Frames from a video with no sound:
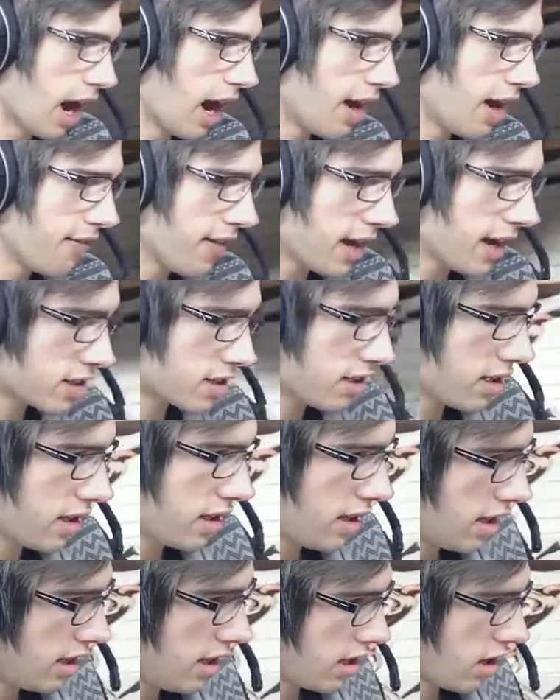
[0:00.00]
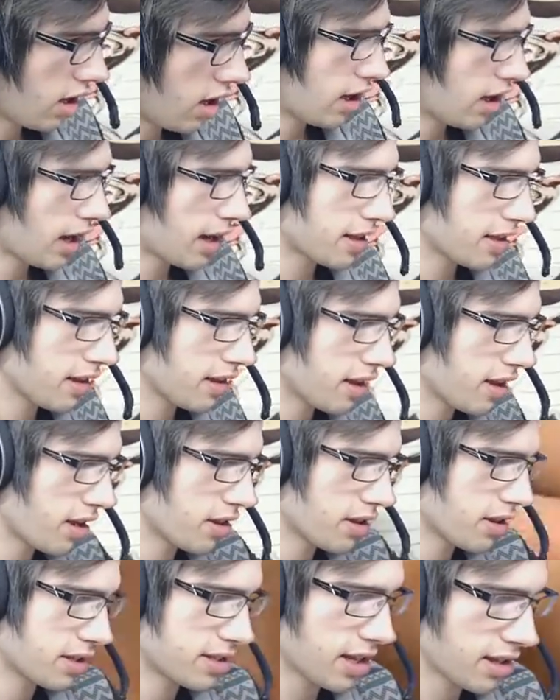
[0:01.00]
I've actually, I think the
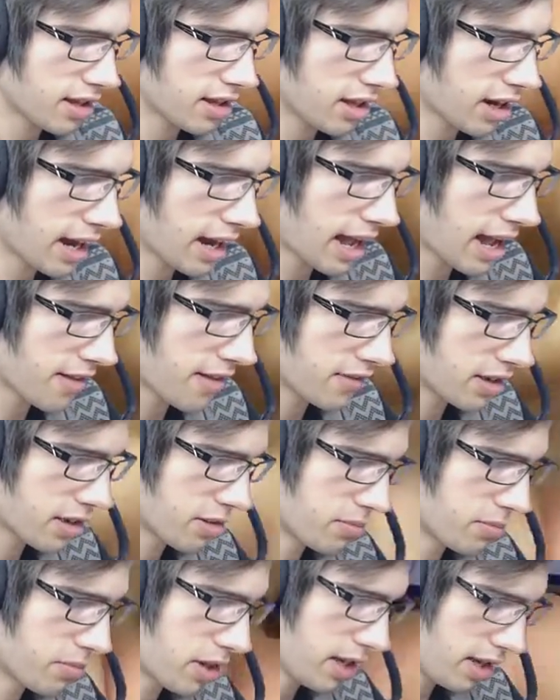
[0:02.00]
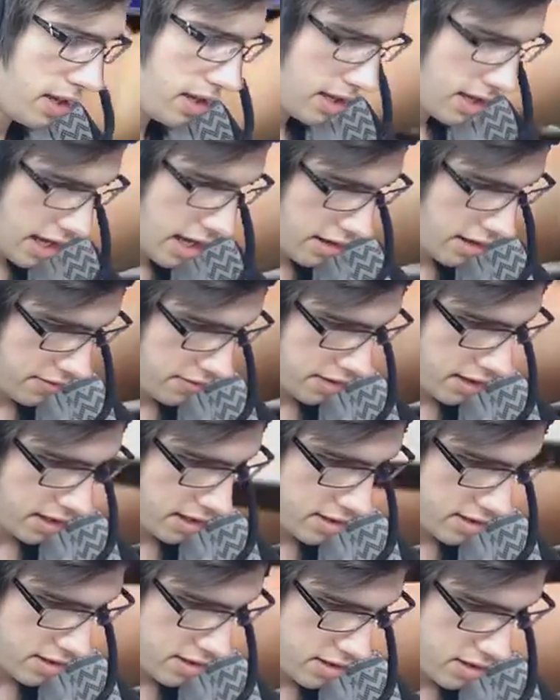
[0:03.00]
only set that I haven't completed out of
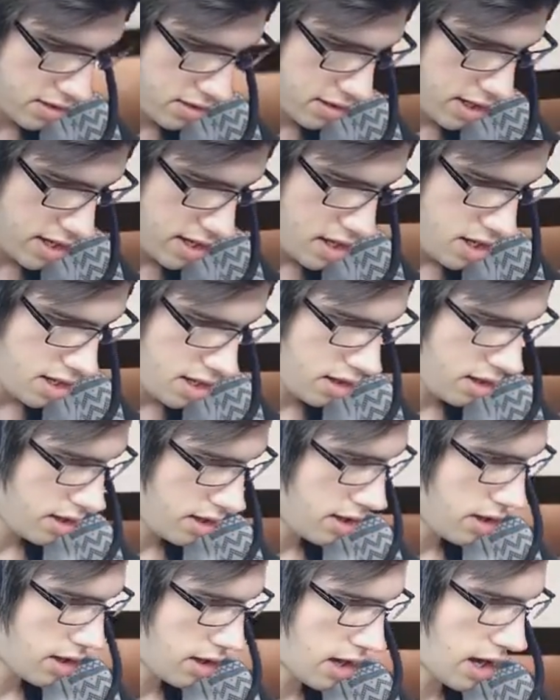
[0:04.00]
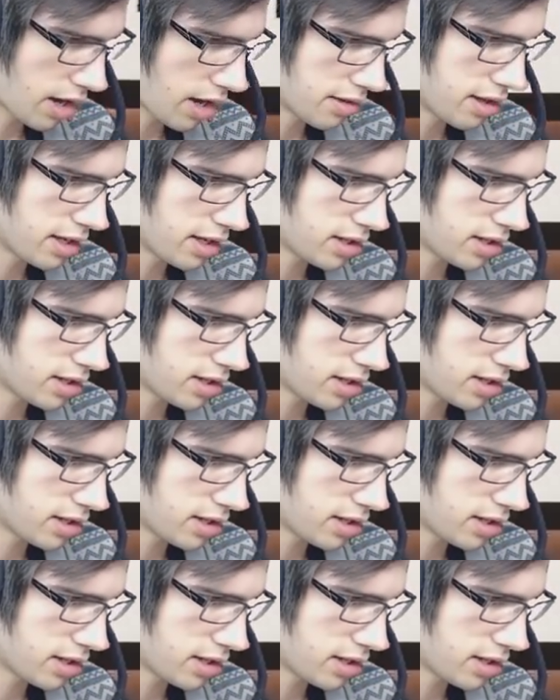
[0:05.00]
these three are